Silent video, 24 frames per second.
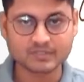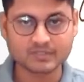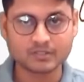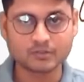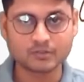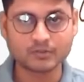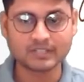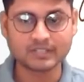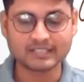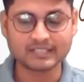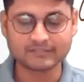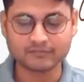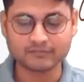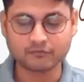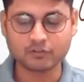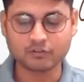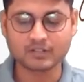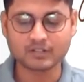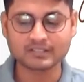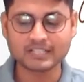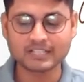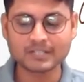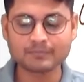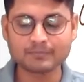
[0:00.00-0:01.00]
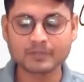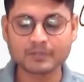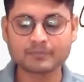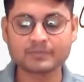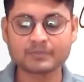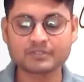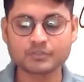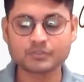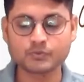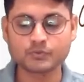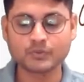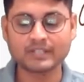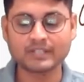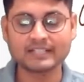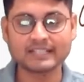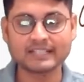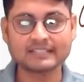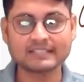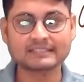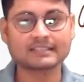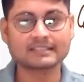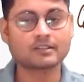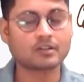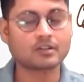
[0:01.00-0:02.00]
Okay, for that purpose
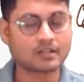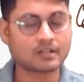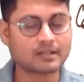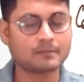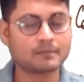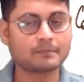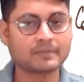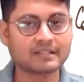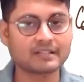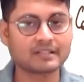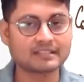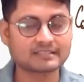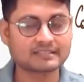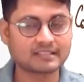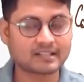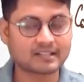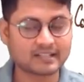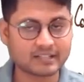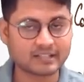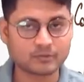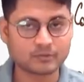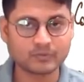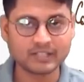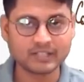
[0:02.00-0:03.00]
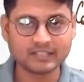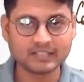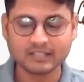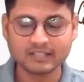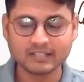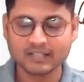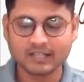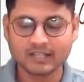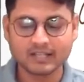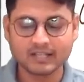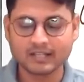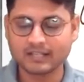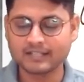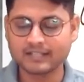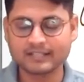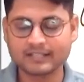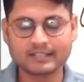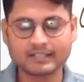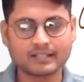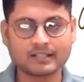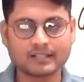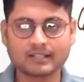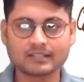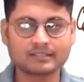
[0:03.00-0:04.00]
Q&As or compilers are required,
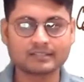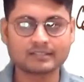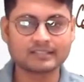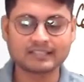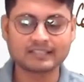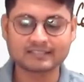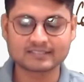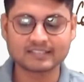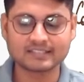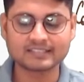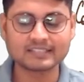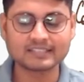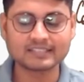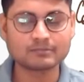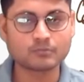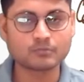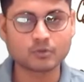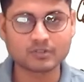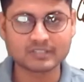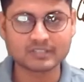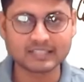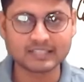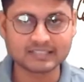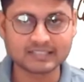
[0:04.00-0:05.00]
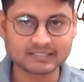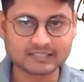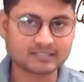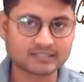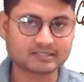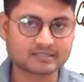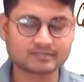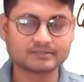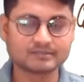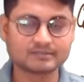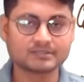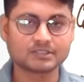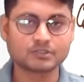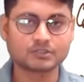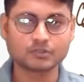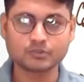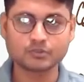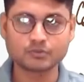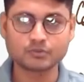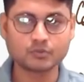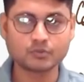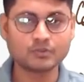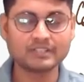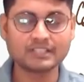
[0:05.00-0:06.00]
and there is nothing more than that. So
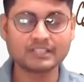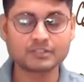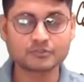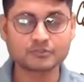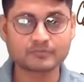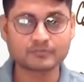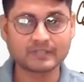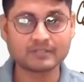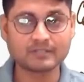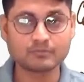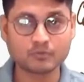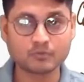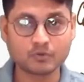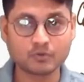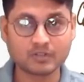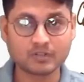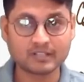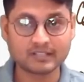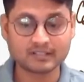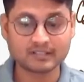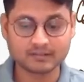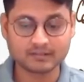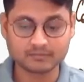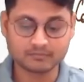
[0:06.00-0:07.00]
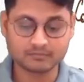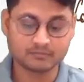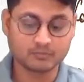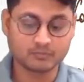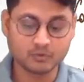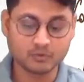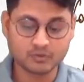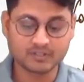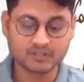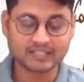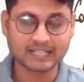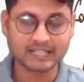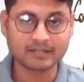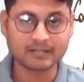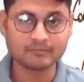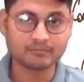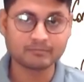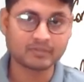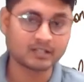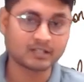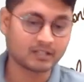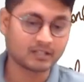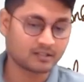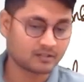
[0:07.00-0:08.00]
you don't need to spend more and more
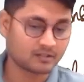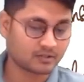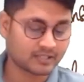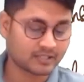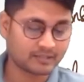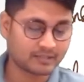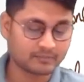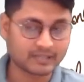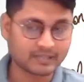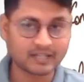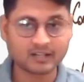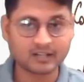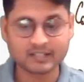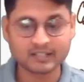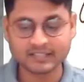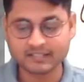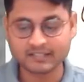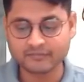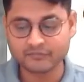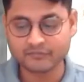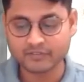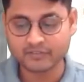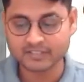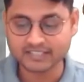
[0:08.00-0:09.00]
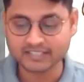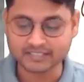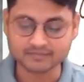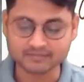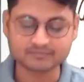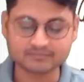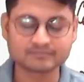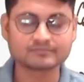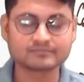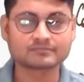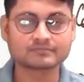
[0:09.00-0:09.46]
time by hearting everything,